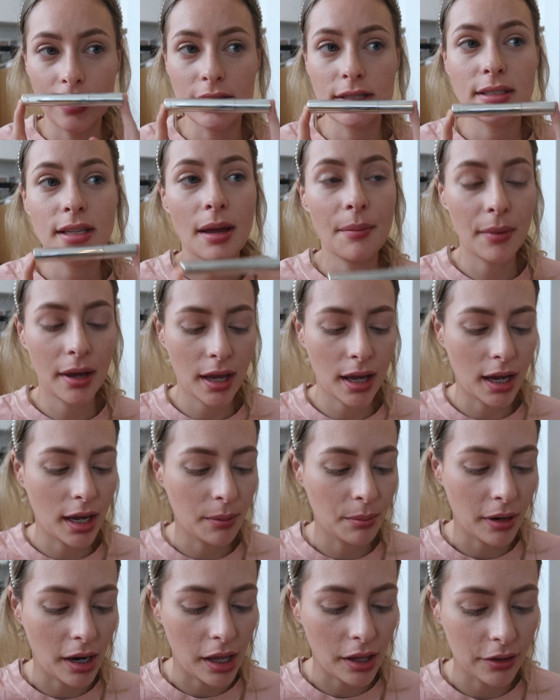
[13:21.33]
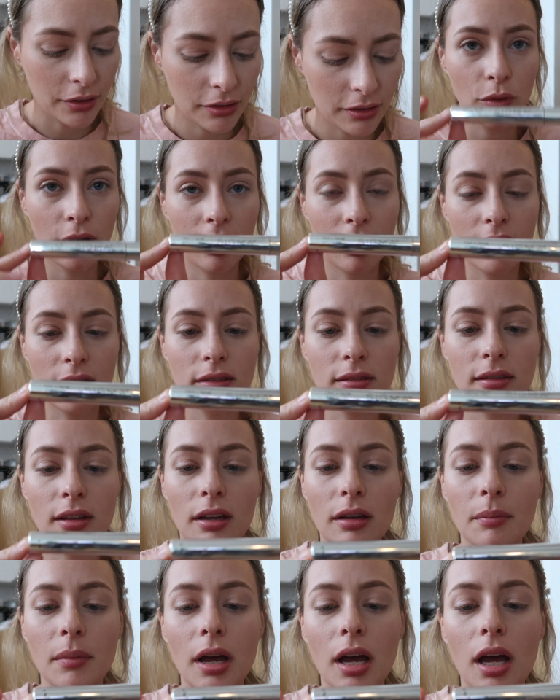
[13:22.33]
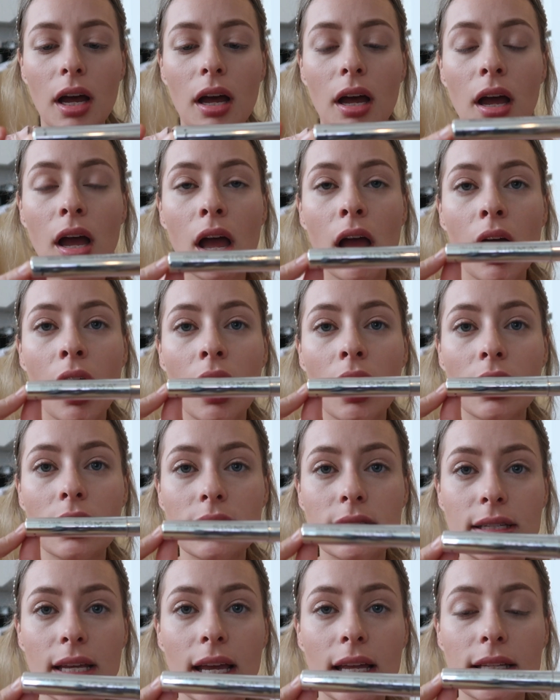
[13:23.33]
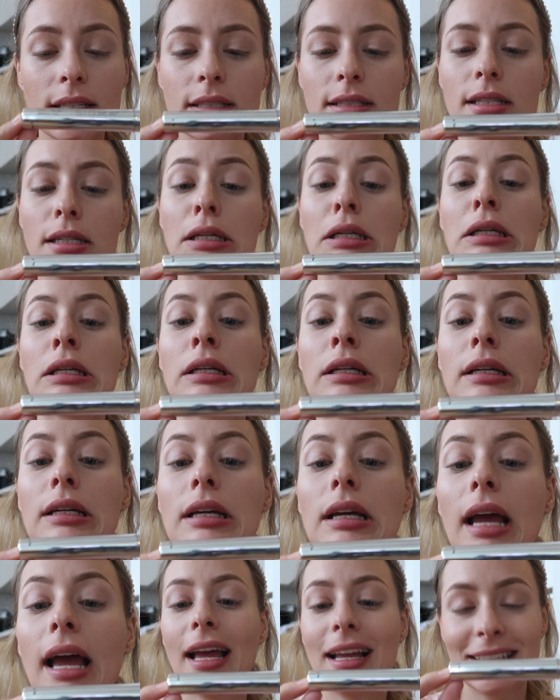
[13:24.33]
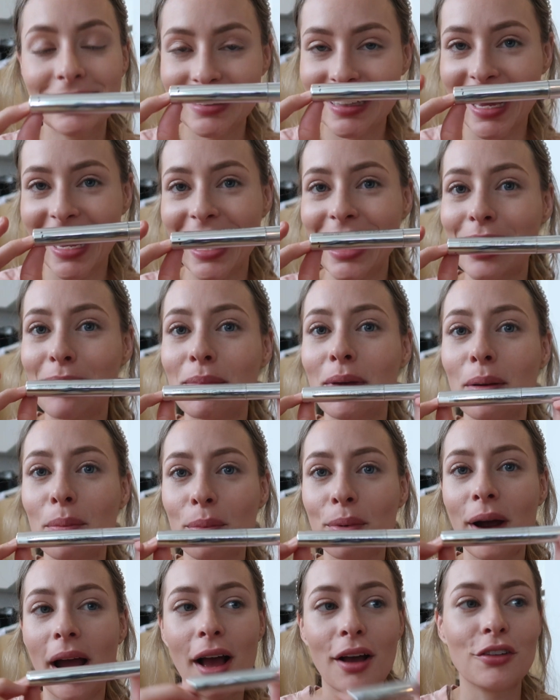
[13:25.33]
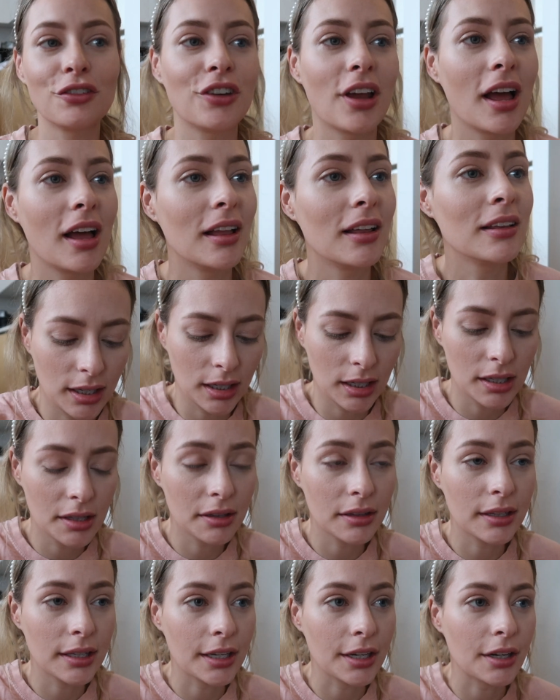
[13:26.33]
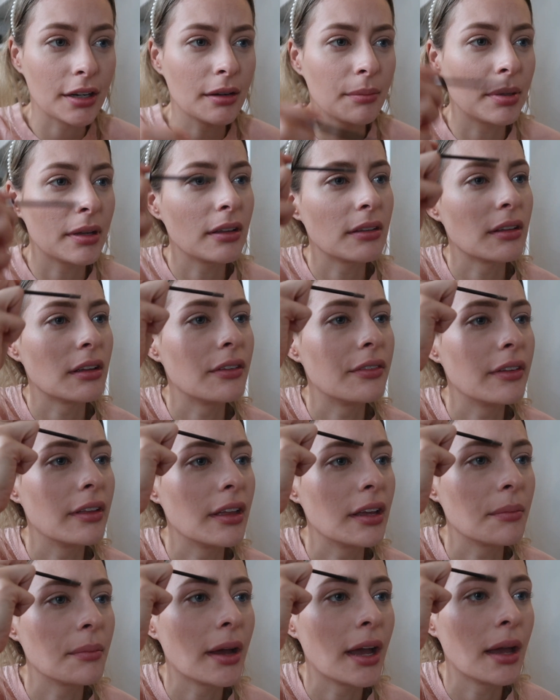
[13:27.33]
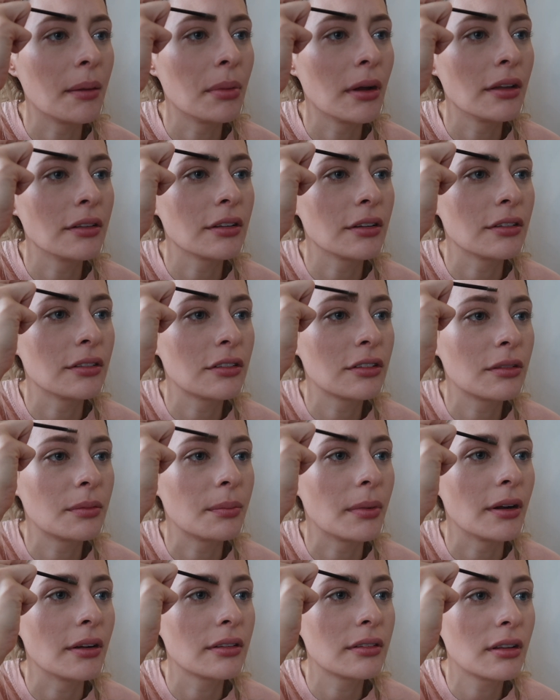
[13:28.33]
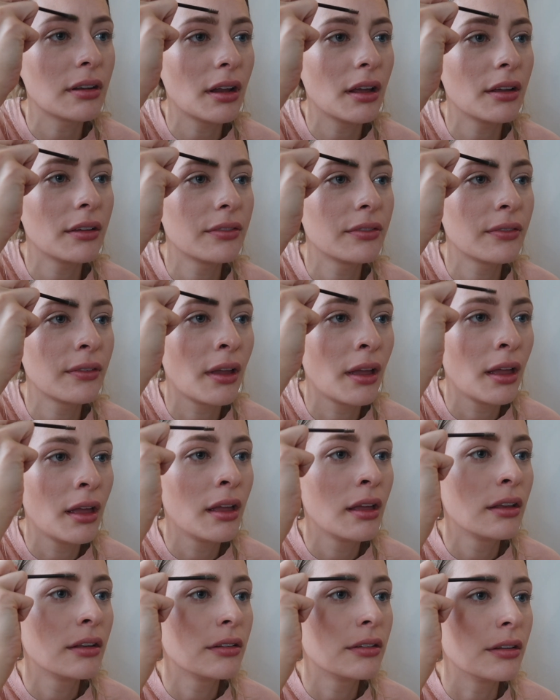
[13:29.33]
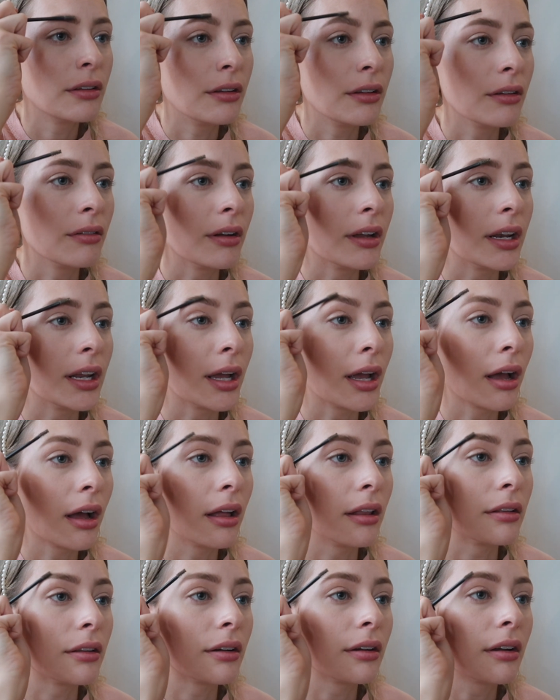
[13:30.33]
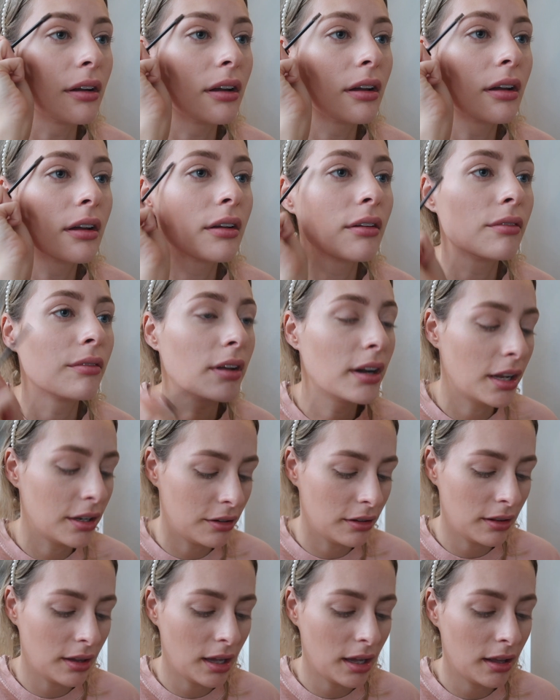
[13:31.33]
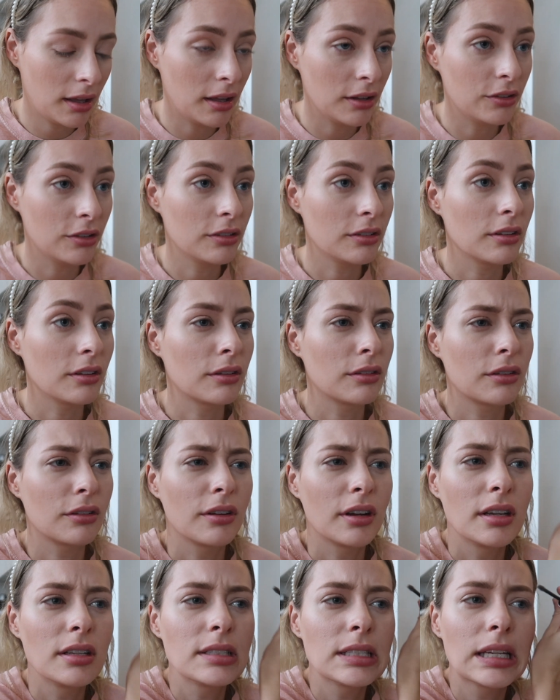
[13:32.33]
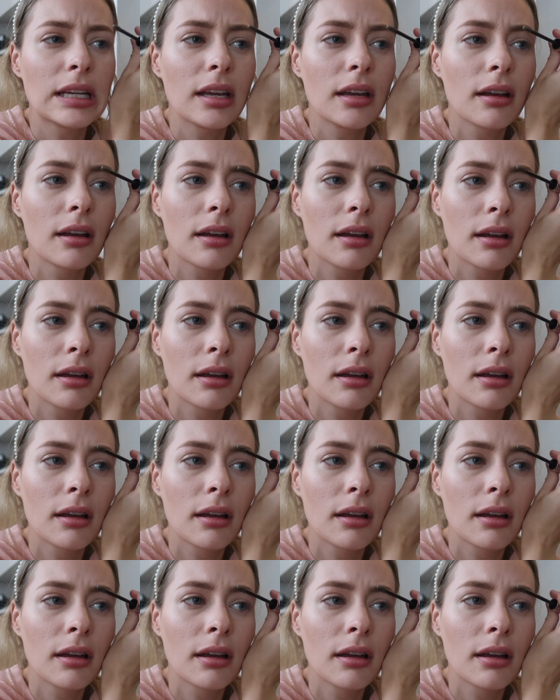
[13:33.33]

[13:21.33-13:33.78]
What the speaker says: I set my eyebrows with the Sigma Tint and Tame Brow Gel in clear because I feel like my eyebrows aren't sparse enough to do any color. When I do that, it just looks crazy.